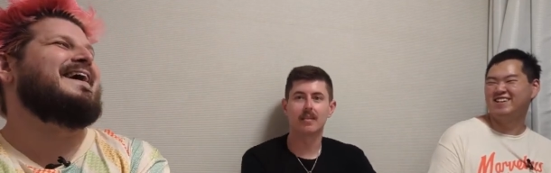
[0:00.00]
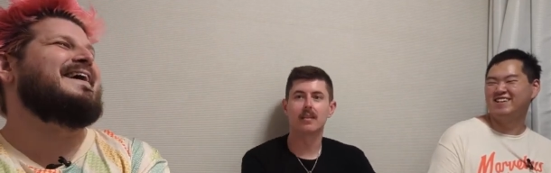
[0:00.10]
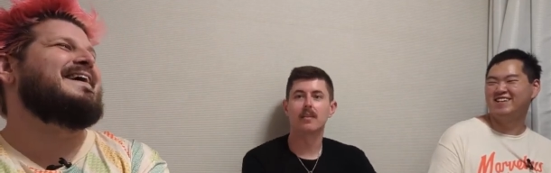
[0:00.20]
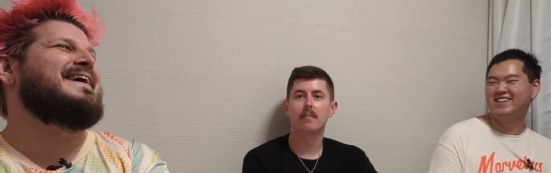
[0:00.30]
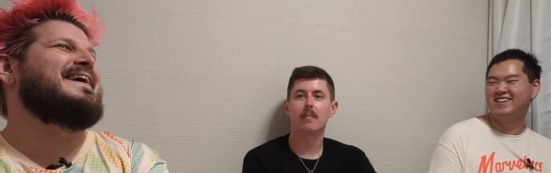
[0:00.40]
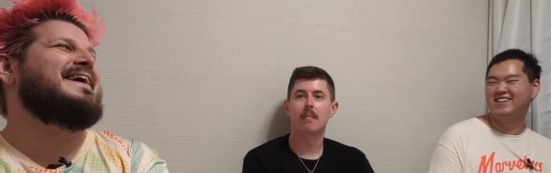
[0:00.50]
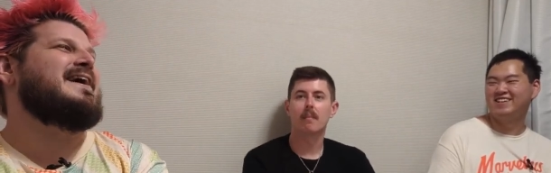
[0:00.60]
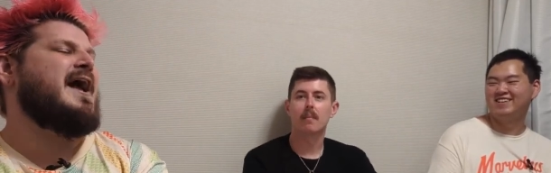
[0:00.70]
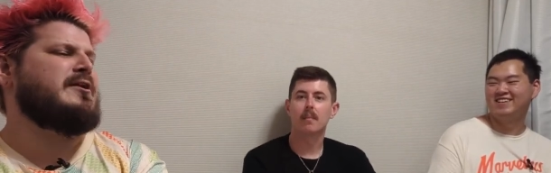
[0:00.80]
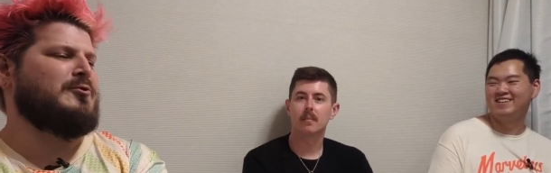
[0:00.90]
Speaker 1: uh,
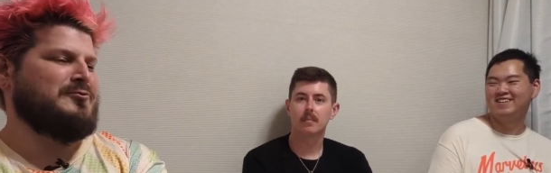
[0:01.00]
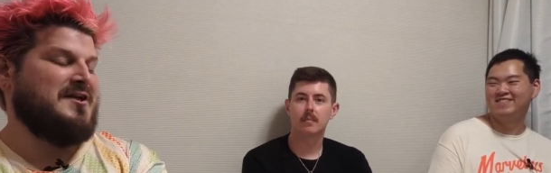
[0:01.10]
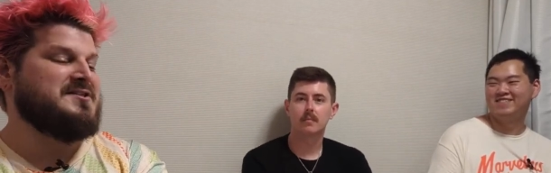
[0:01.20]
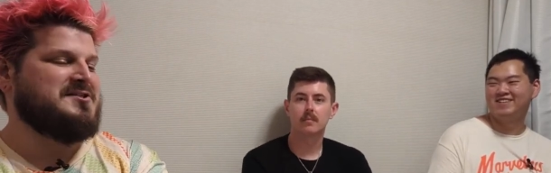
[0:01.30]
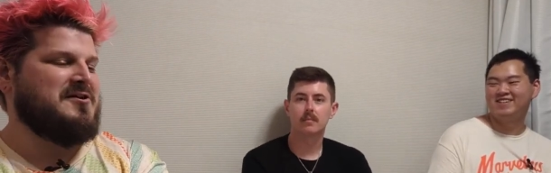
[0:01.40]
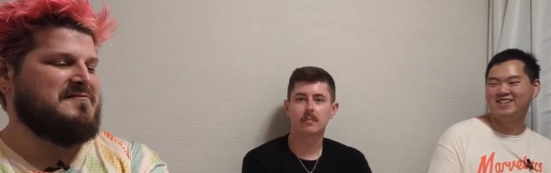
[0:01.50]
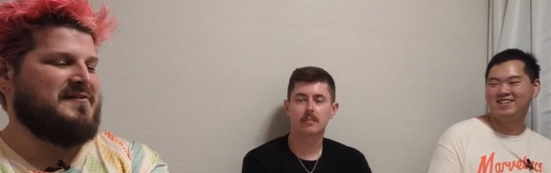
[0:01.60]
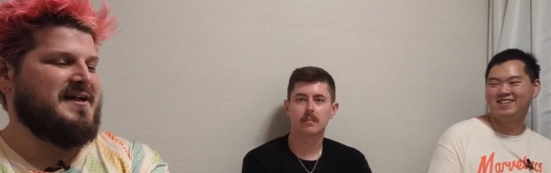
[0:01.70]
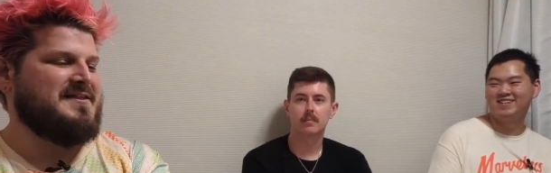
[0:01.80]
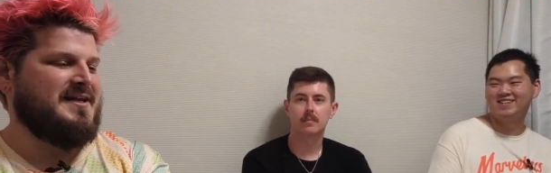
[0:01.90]
and it's just kind of
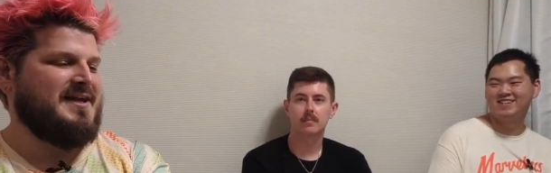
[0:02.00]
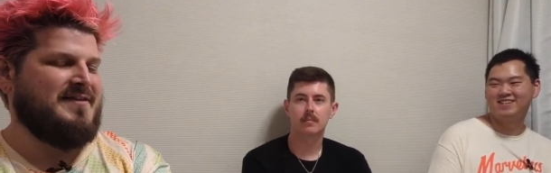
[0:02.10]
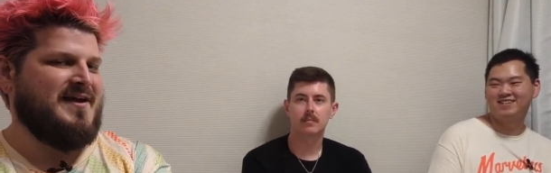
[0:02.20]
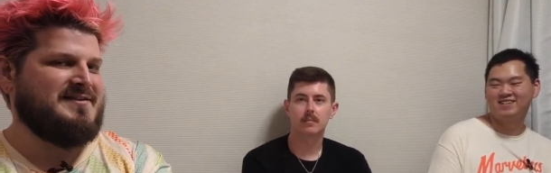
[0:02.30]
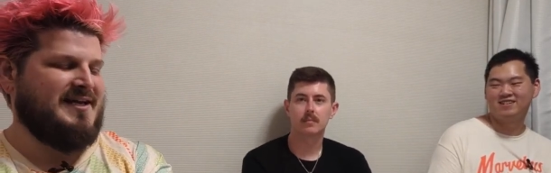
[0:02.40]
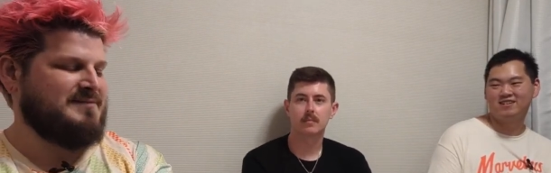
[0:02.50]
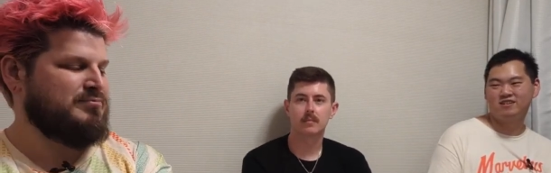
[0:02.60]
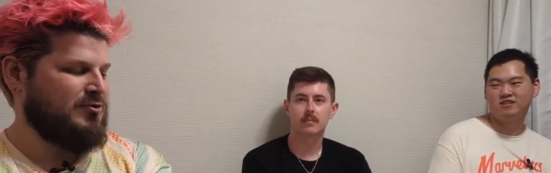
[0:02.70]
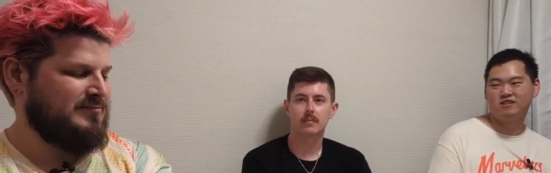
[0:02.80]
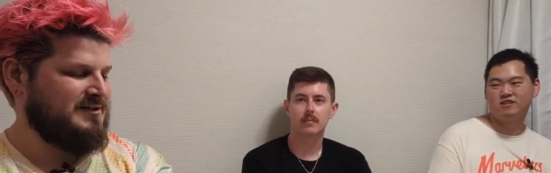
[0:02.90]
funny that yeah, that deck's
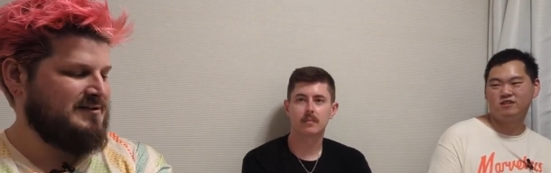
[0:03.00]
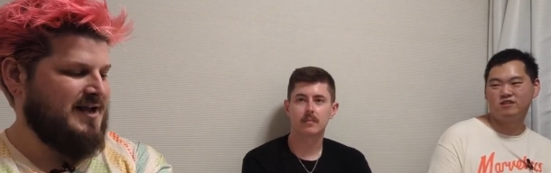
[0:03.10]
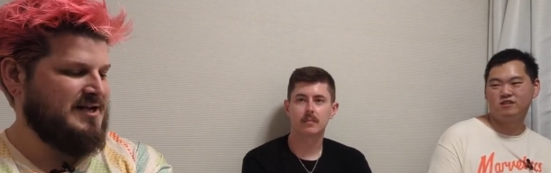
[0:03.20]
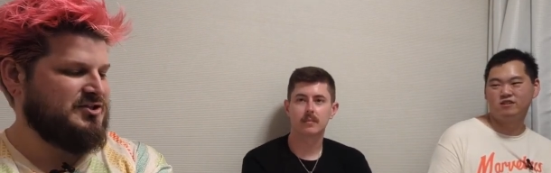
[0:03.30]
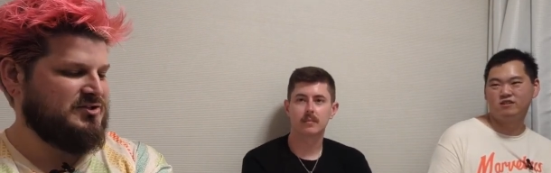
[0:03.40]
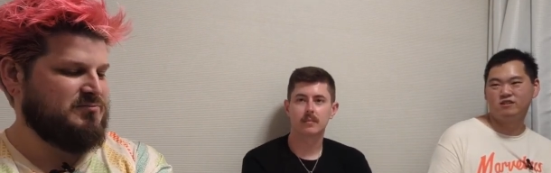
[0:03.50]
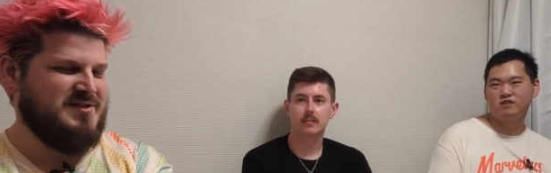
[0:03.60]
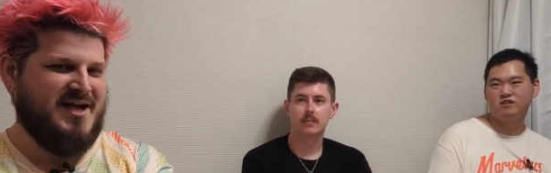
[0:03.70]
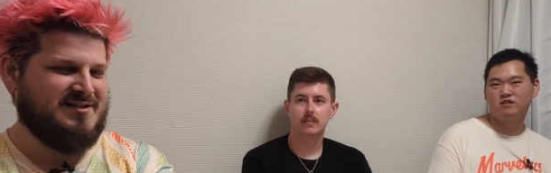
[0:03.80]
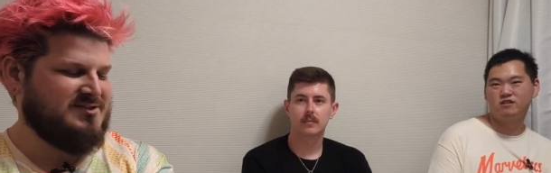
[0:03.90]
prominent, and just
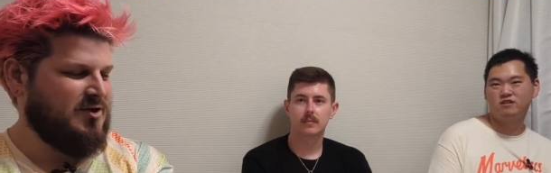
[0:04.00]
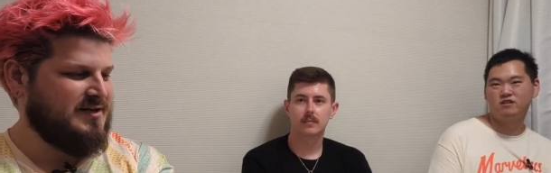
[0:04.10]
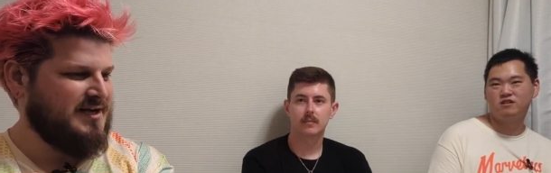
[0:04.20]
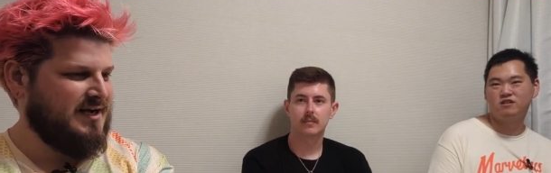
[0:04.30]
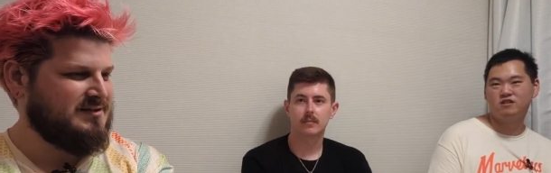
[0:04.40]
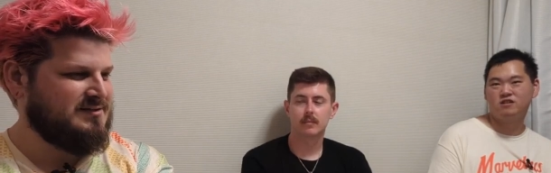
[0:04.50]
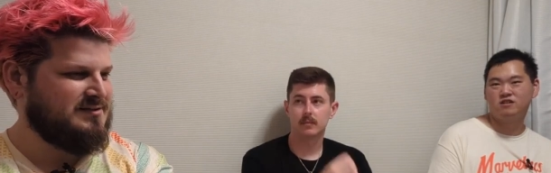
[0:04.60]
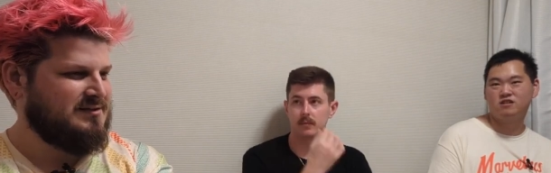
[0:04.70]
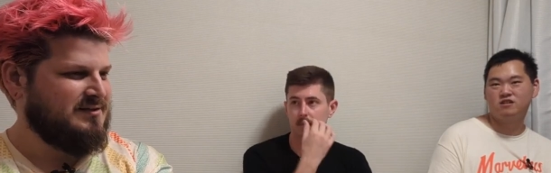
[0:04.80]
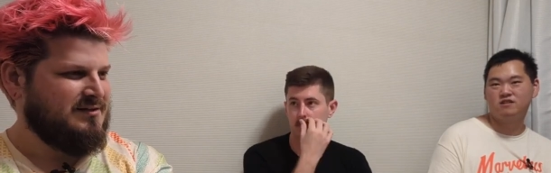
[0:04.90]
without side decks,